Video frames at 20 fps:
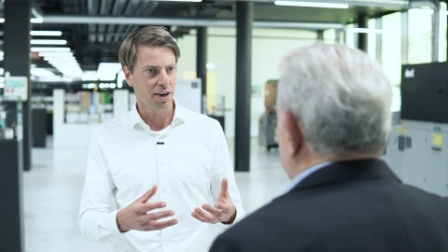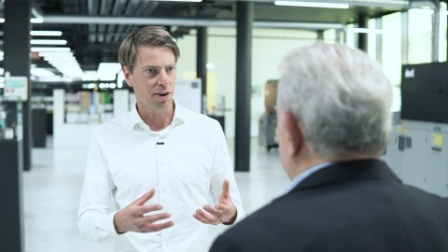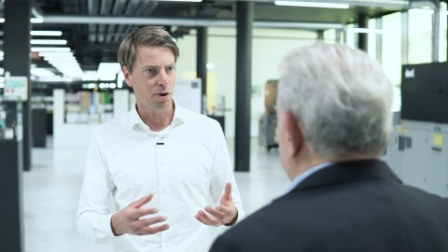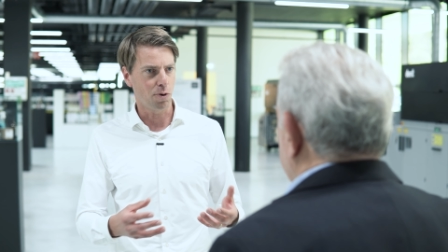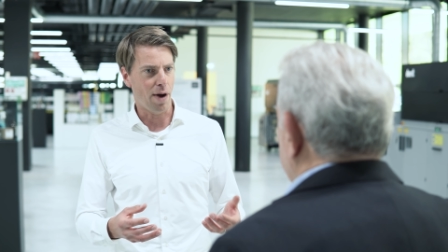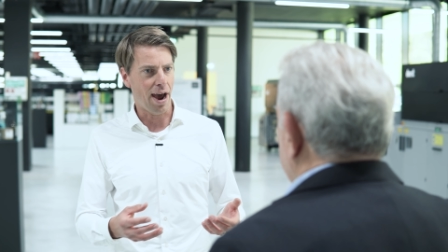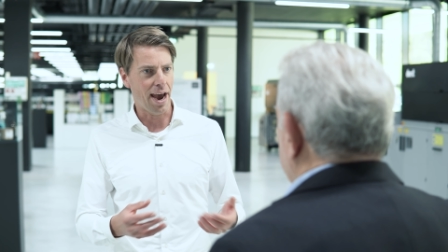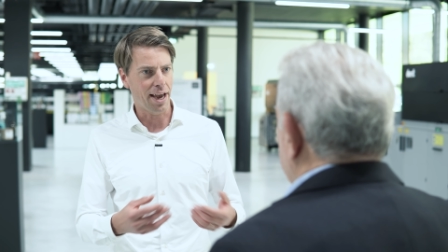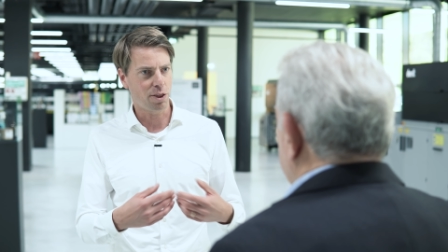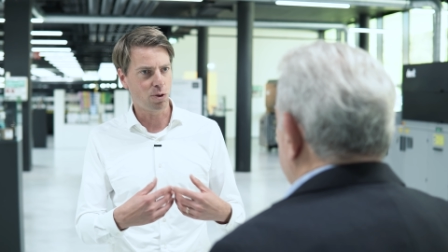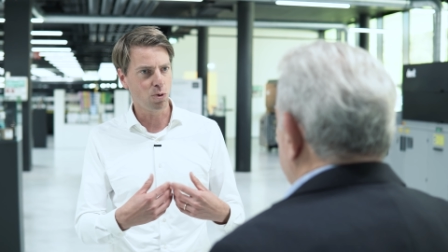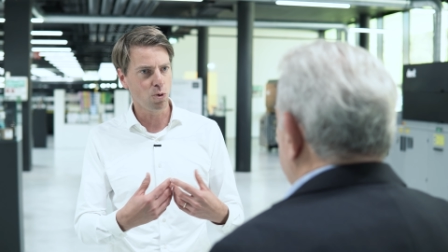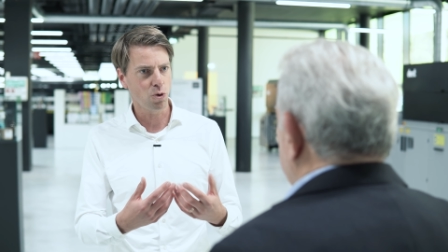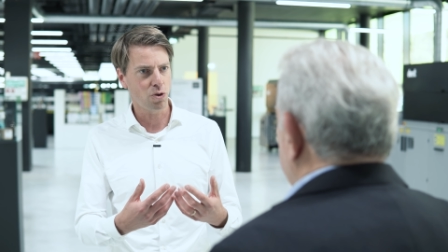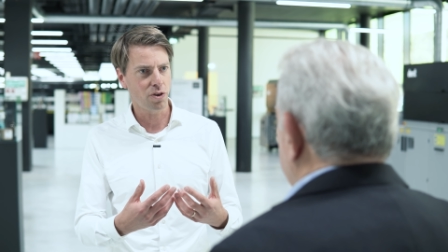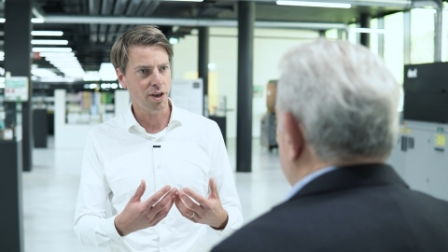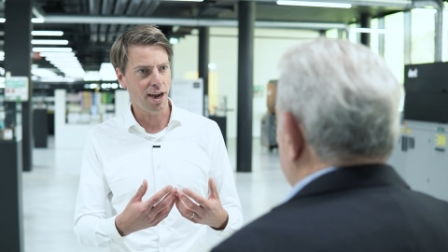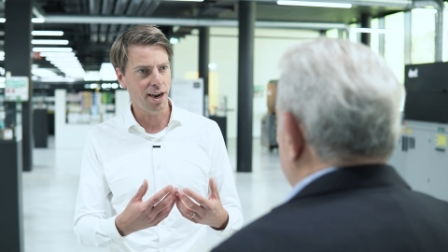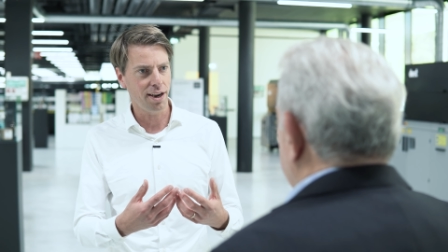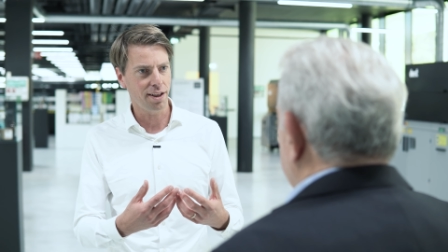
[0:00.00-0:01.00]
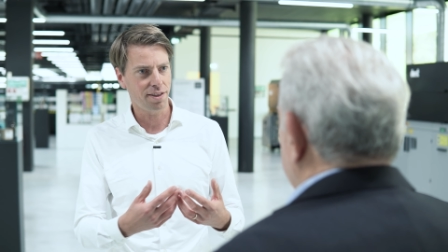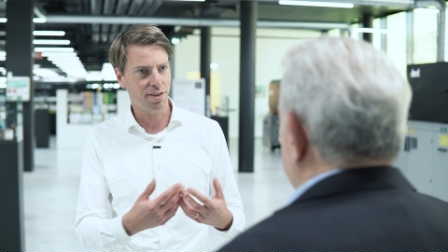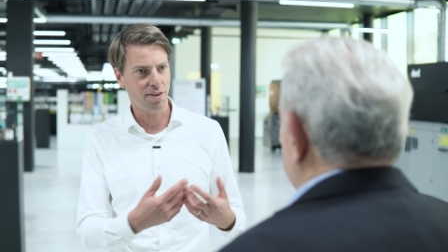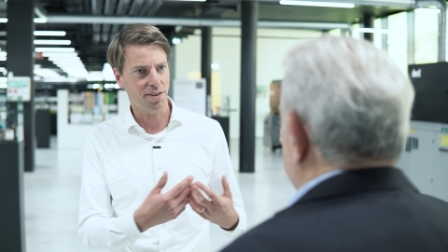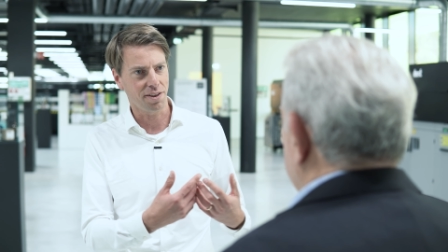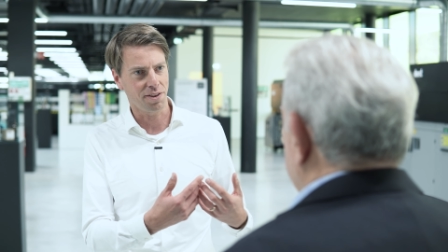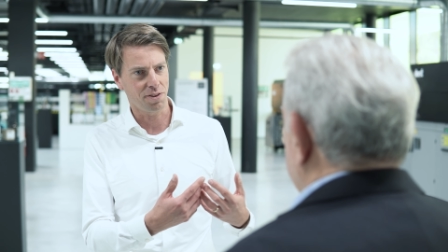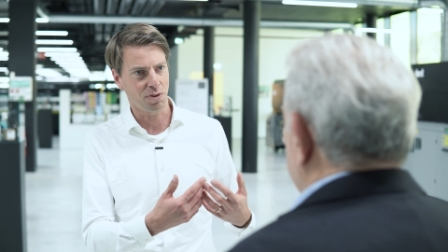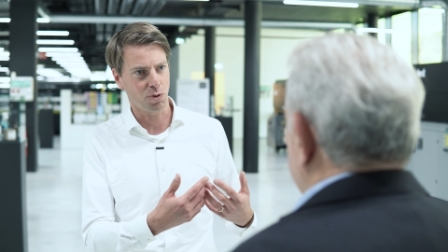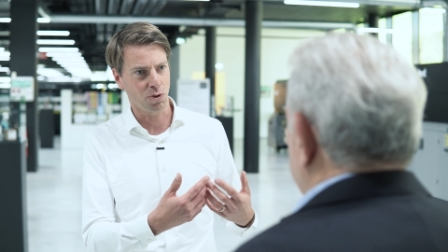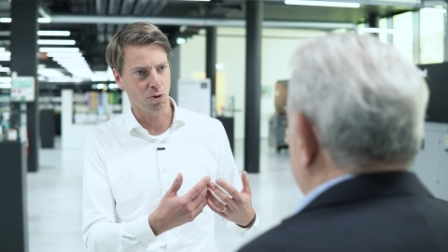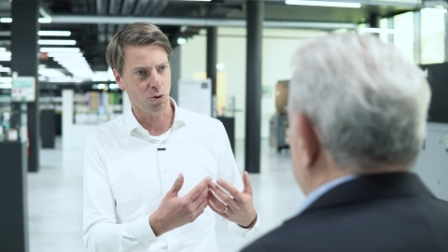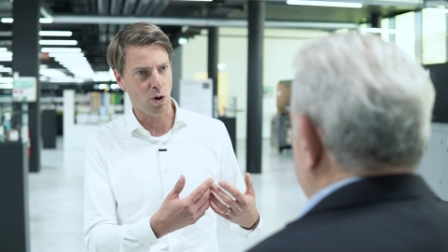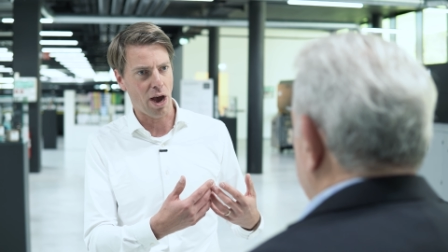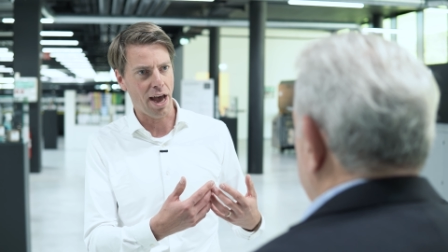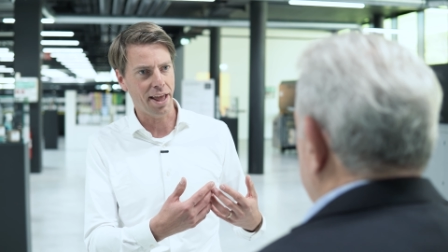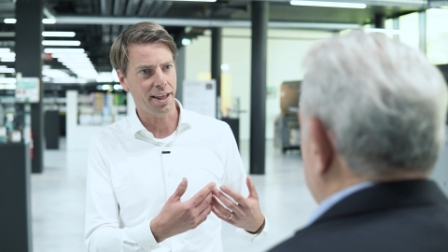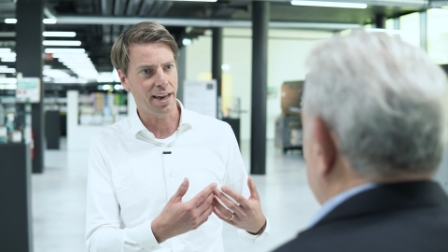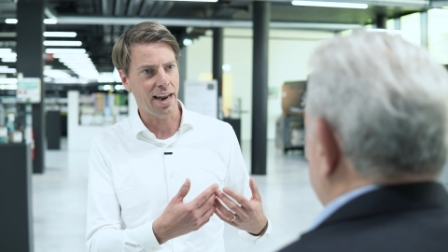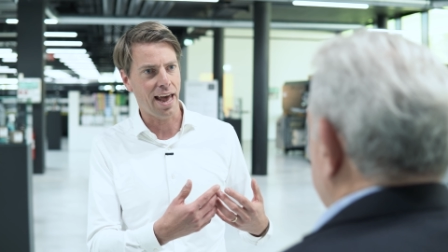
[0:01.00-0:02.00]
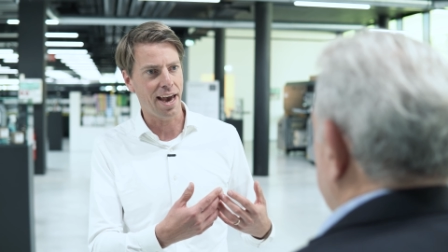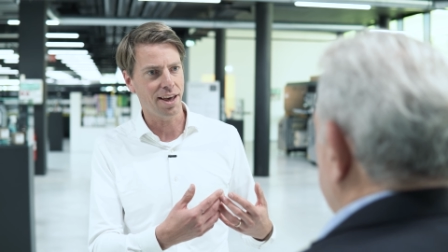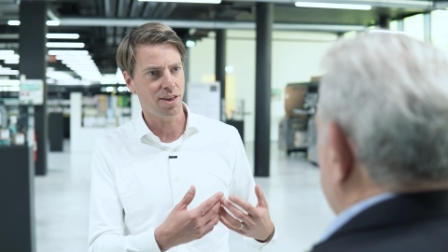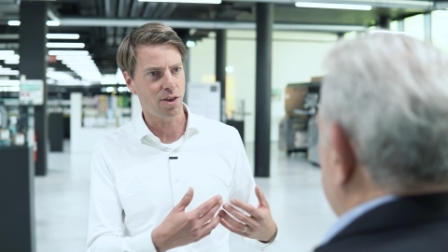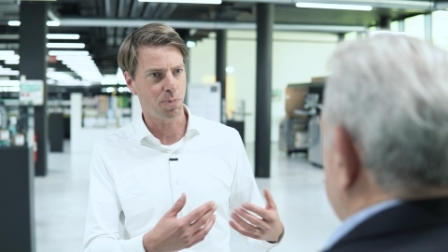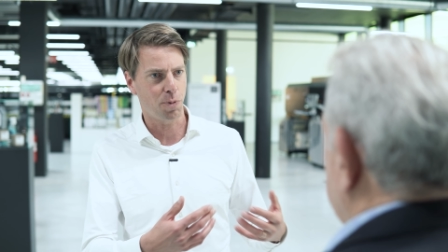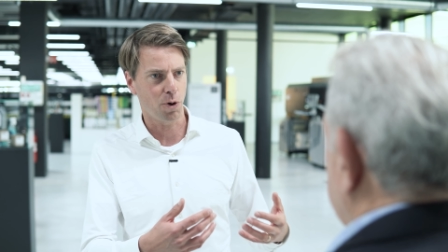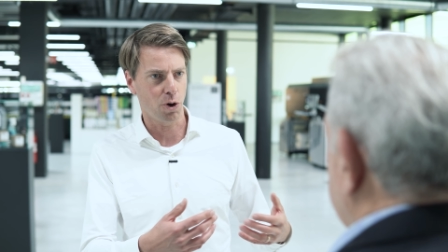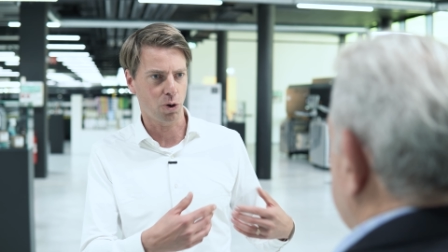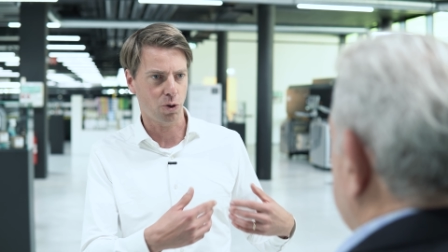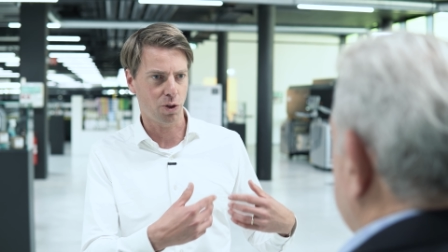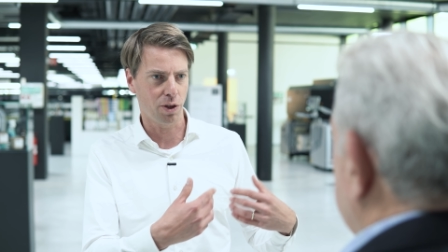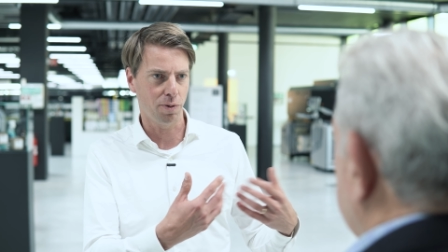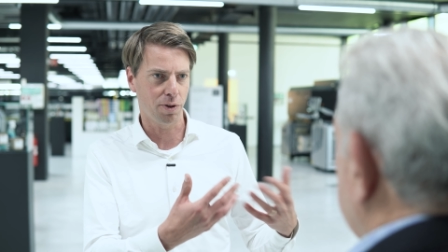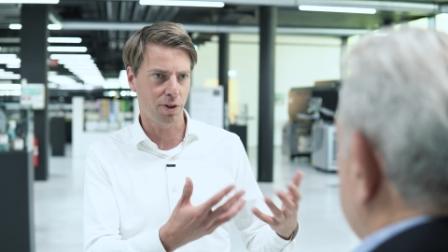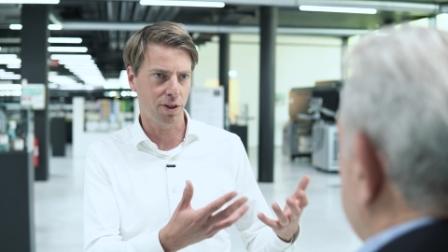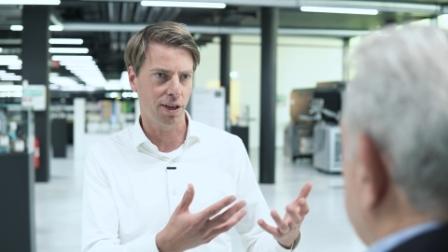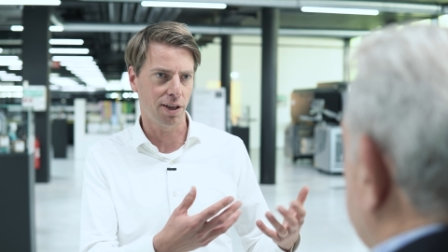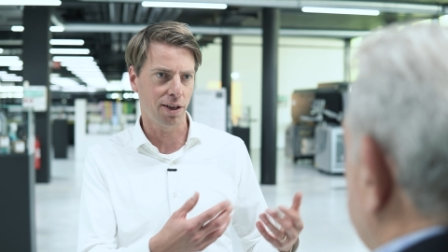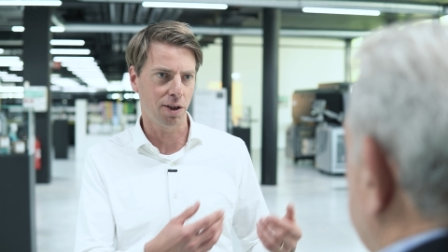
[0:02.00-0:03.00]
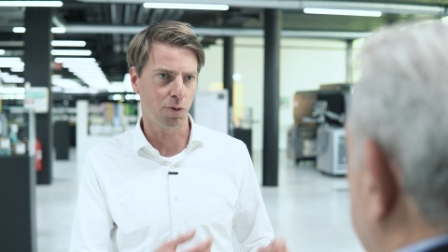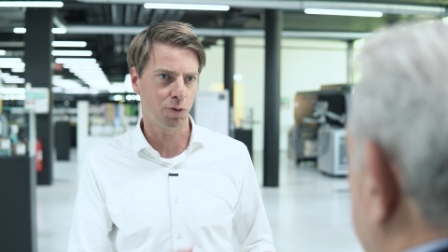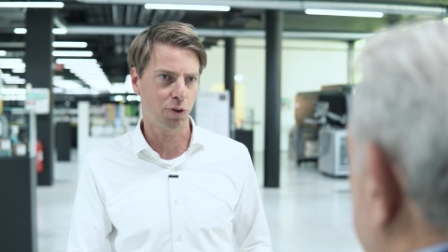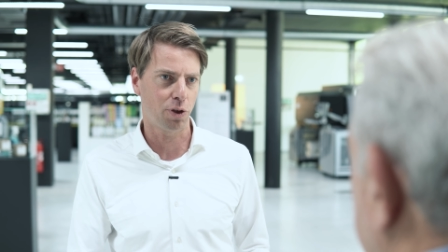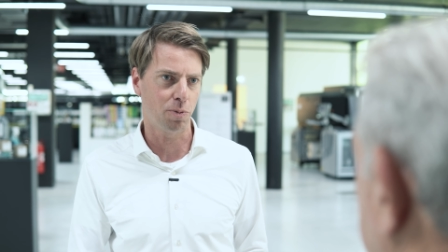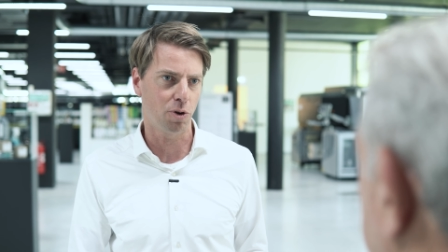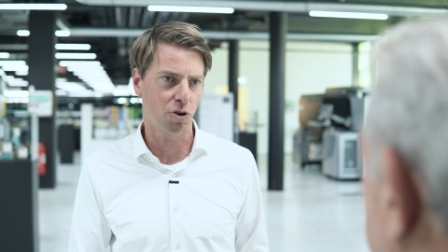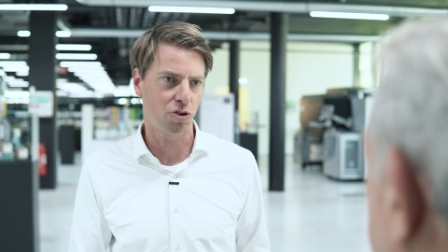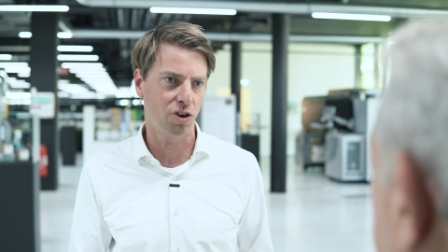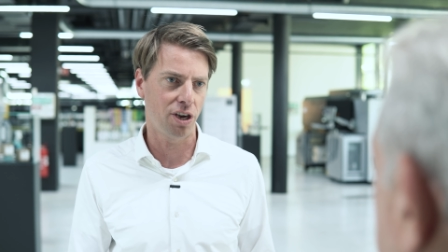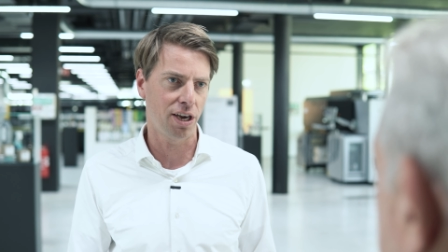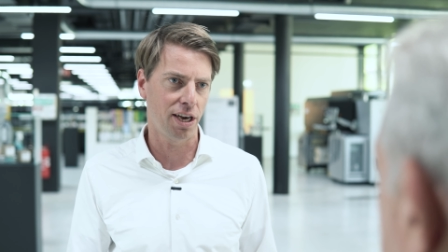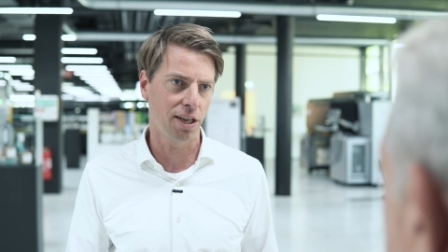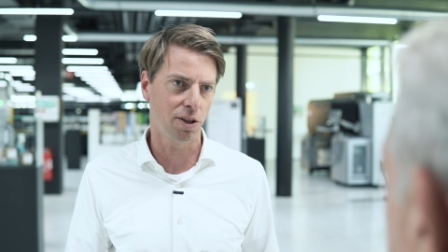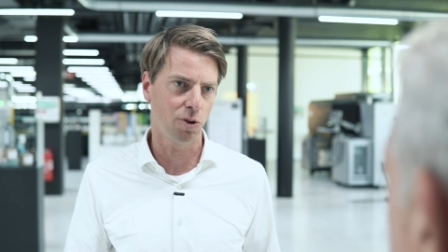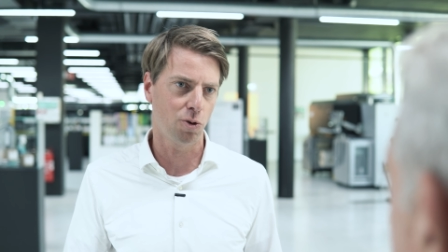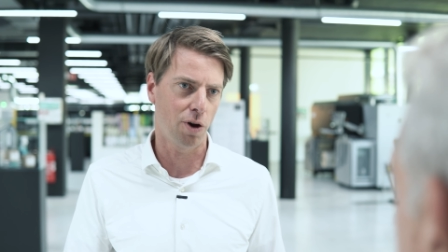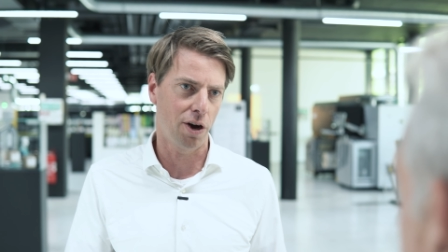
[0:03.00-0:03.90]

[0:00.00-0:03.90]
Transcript: the right tool sets to analyze the productivity of the machine,